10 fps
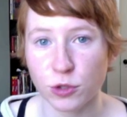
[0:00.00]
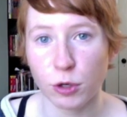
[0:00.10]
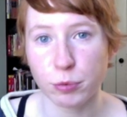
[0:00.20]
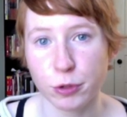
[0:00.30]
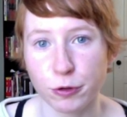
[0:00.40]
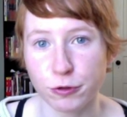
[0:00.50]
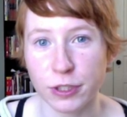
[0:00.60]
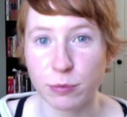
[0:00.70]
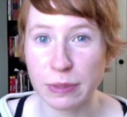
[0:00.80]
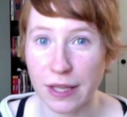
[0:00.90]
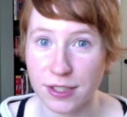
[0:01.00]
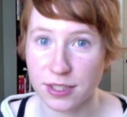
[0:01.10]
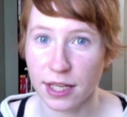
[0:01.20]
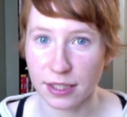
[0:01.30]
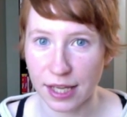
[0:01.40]
to a proofread plus
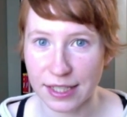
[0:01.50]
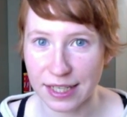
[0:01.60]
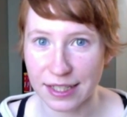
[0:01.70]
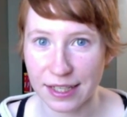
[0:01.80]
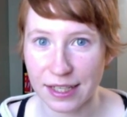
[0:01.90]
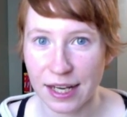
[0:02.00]
a line edit.